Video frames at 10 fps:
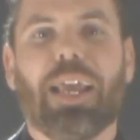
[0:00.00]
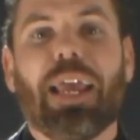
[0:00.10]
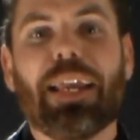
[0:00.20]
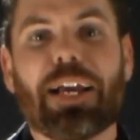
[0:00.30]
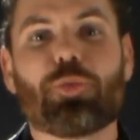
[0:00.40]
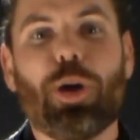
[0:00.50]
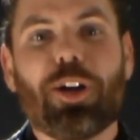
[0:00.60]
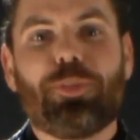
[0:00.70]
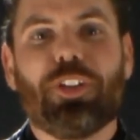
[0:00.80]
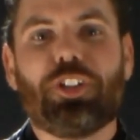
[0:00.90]
Hey guys,
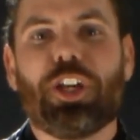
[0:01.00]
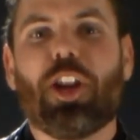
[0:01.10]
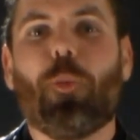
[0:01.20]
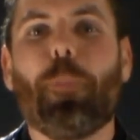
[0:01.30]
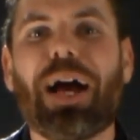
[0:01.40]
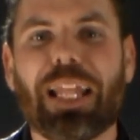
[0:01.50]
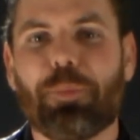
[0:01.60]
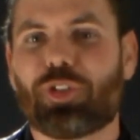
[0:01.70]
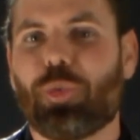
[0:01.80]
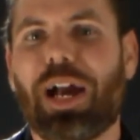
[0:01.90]
welcome to the channel. My
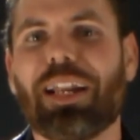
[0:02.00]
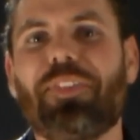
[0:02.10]
name is Ryan,